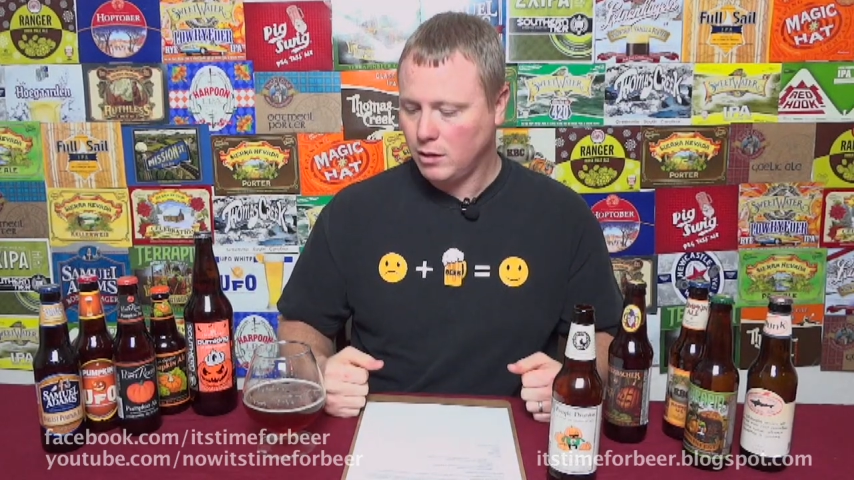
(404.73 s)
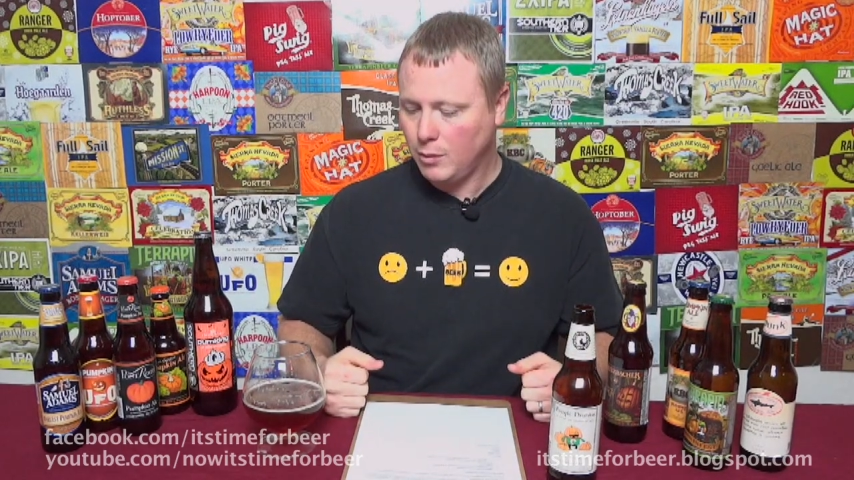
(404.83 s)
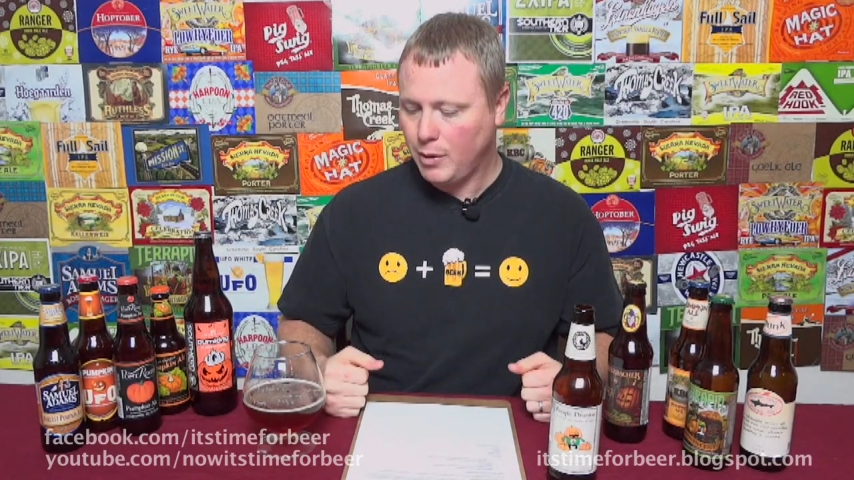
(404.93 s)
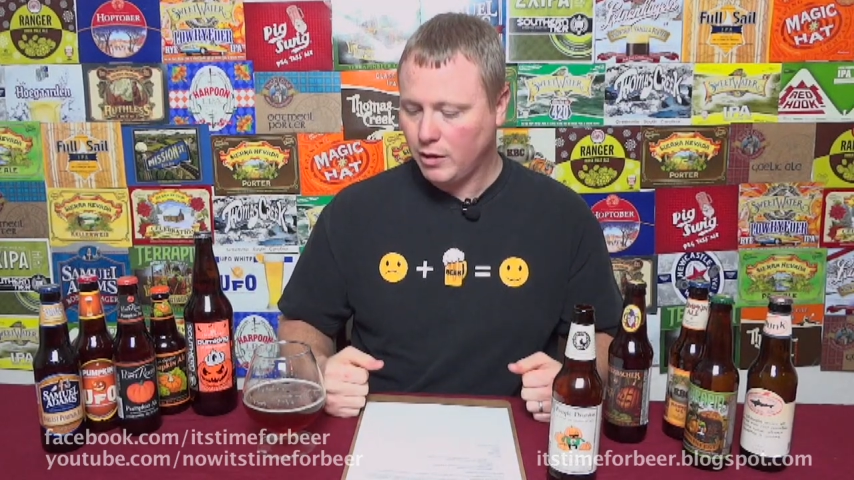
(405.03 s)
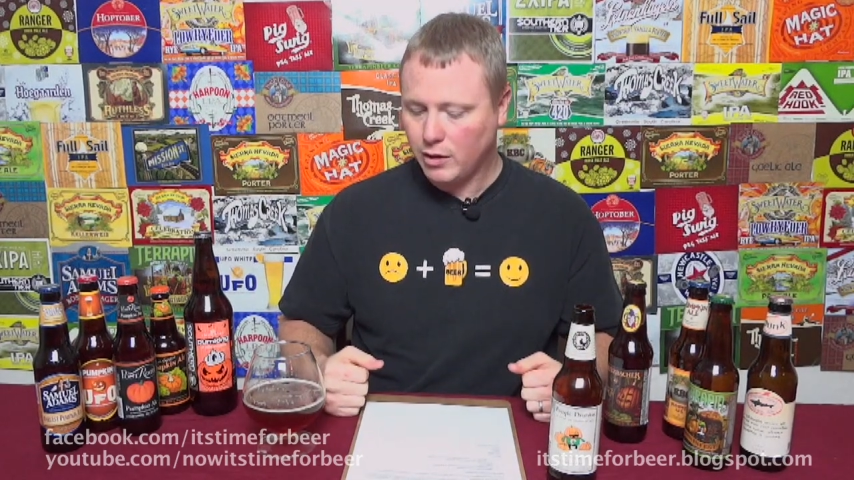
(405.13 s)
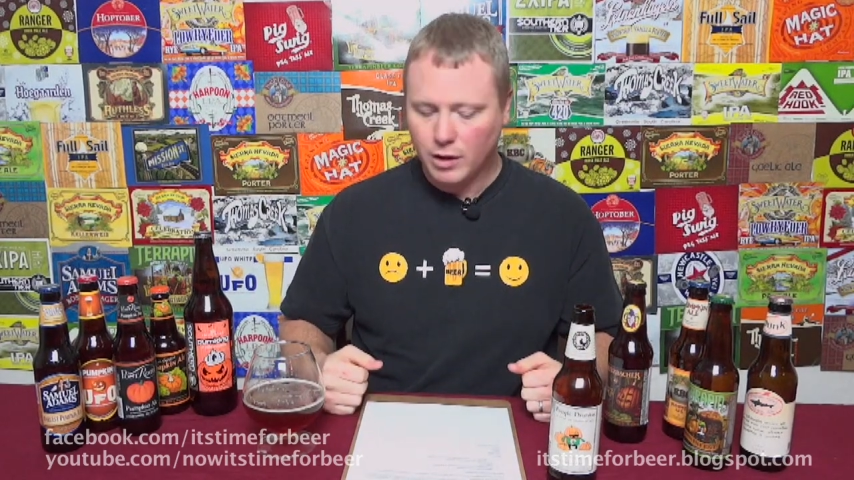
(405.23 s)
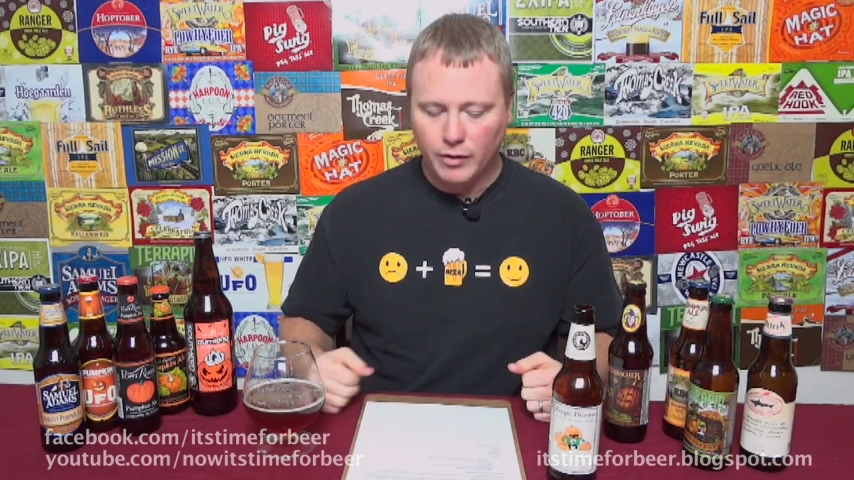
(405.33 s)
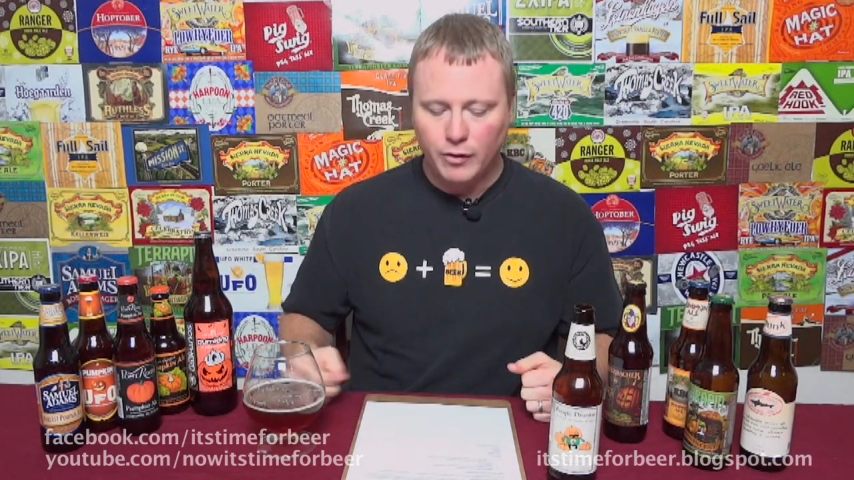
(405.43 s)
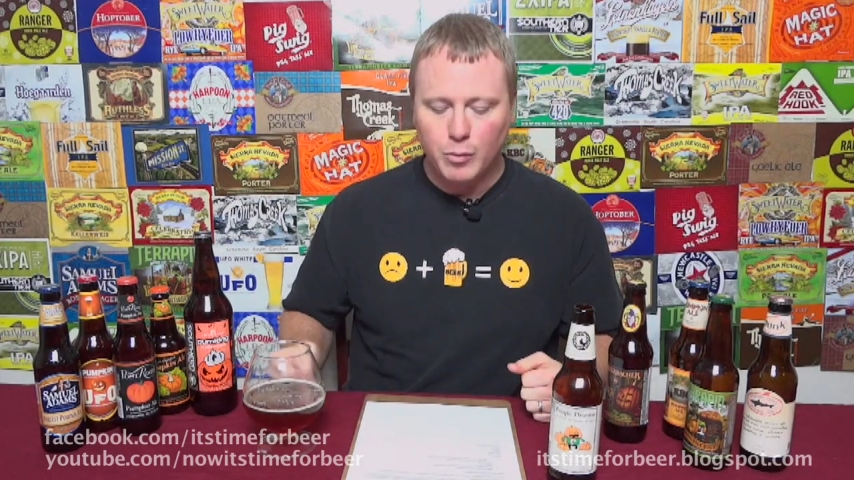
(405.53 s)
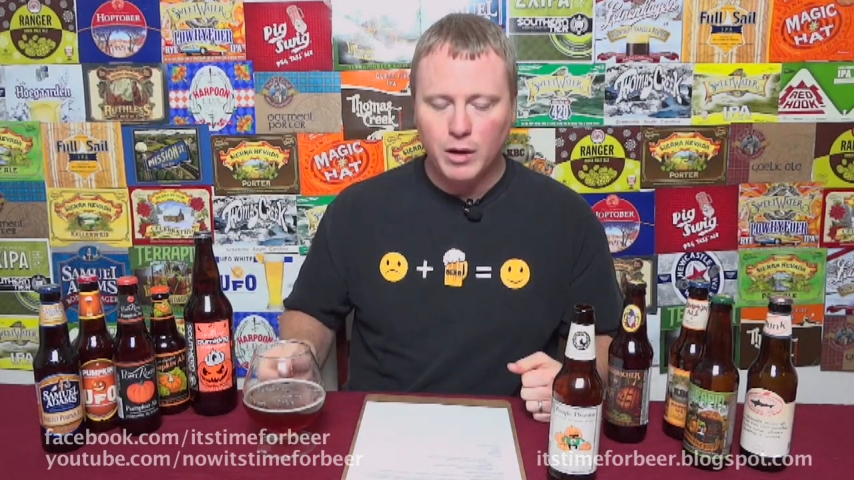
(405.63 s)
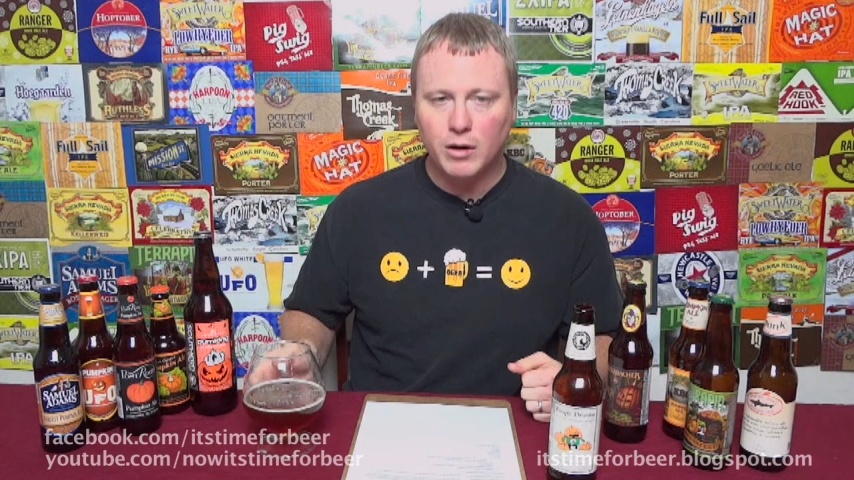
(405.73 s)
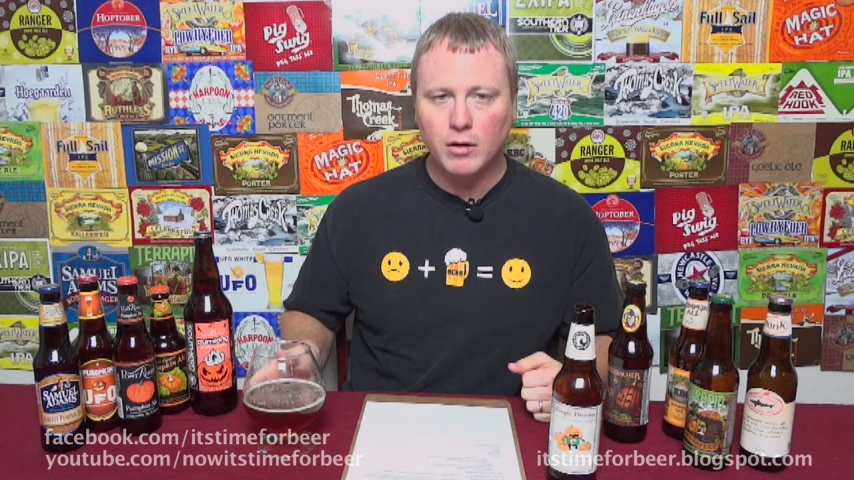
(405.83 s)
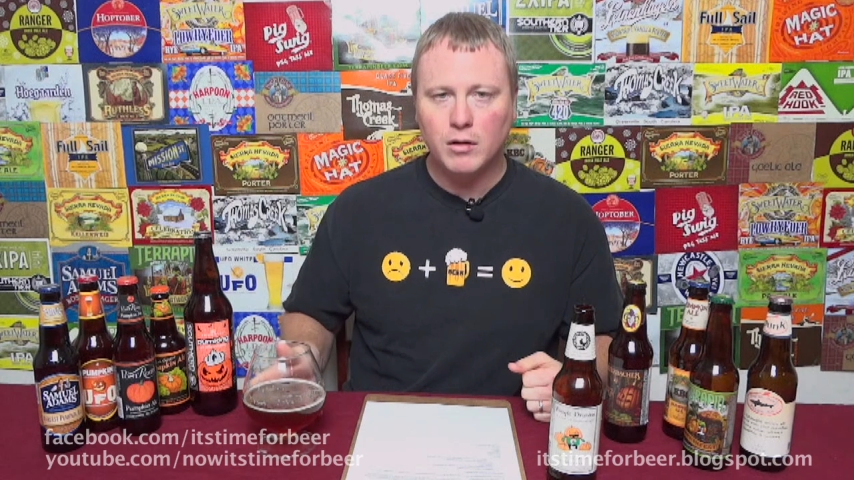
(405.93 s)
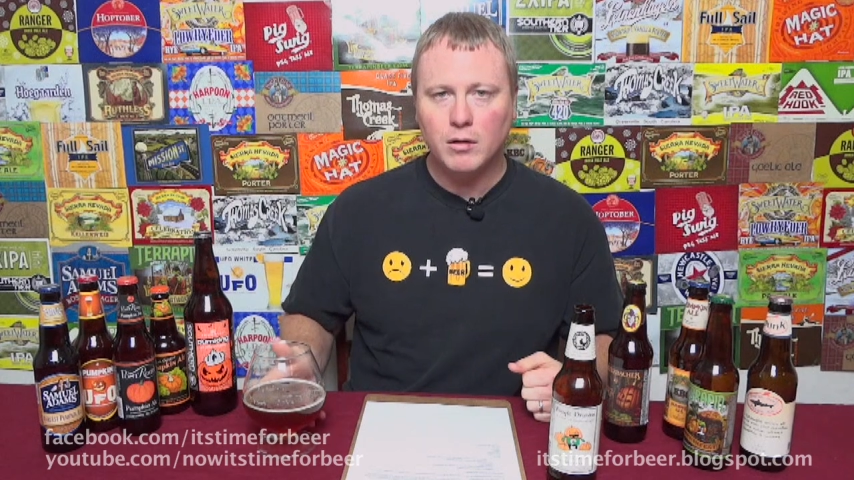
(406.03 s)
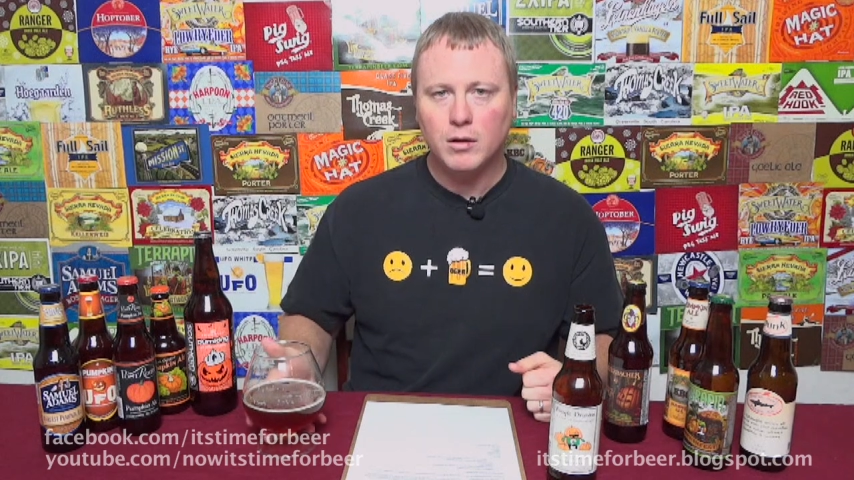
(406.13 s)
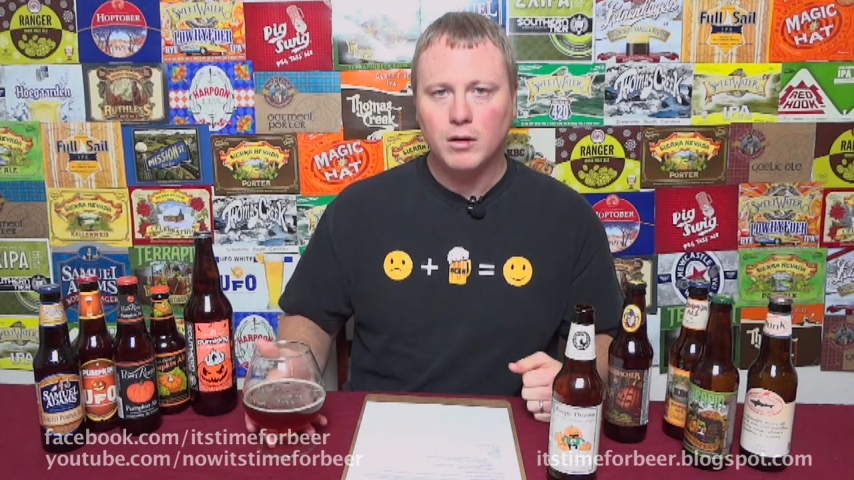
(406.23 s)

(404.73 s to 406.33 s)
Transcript: opinion on this beer.